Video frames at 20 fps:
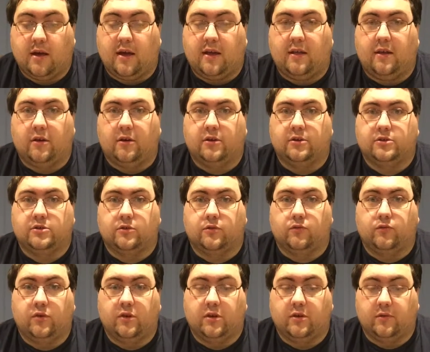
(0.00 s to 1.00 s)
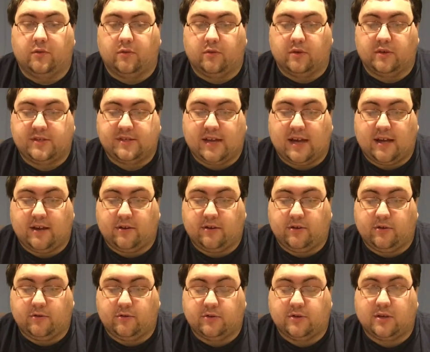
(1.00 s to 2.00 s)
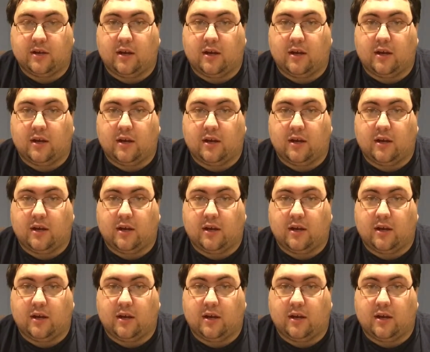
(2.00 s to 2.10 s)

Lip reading: And then also really, really sad news.